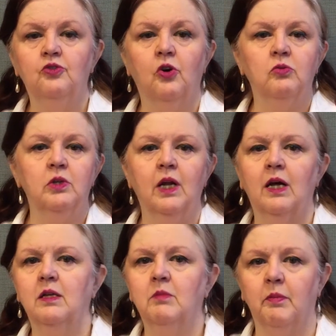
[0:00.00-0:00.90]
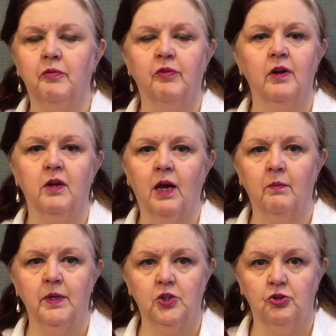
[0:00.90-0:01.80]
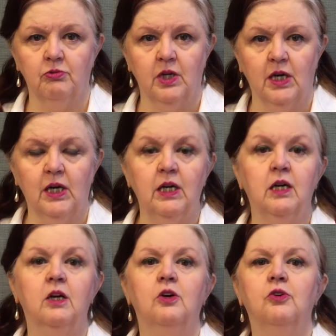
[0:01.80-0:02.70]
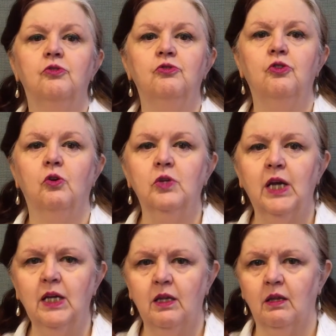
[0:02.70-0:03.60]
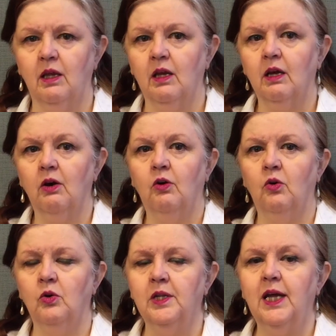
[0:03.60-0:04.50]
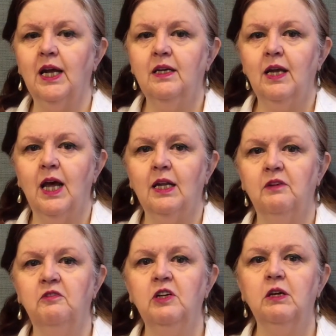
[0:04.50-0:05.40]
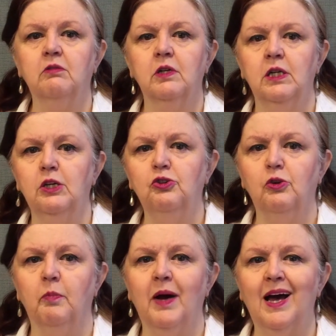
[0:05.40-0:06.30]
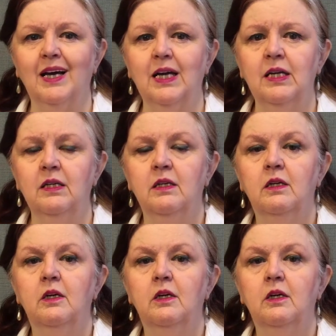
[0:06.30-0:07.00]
Don't tell him up front how much you need. Don't anything. Hold that data secretly in your pocket